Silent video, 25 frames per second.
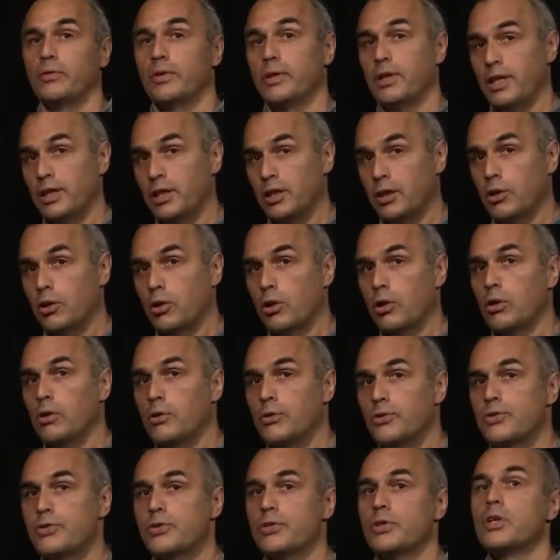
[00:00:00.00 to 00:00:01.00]
and
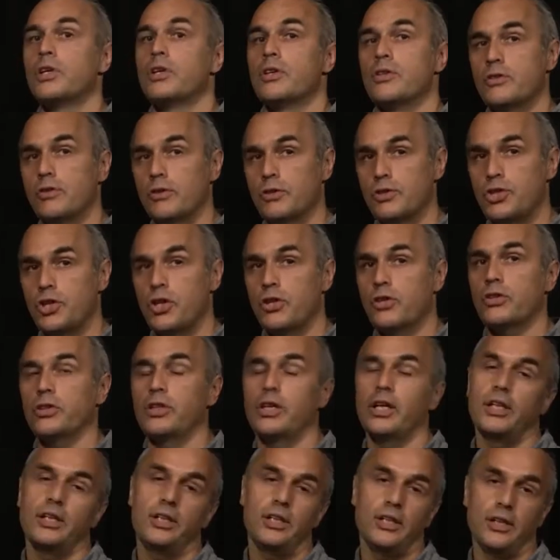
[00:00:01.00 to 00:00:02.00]
holds the general
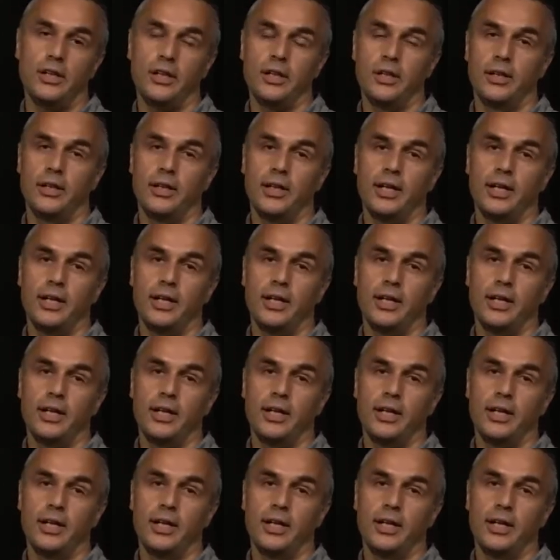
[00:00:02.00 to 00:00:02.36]
idea.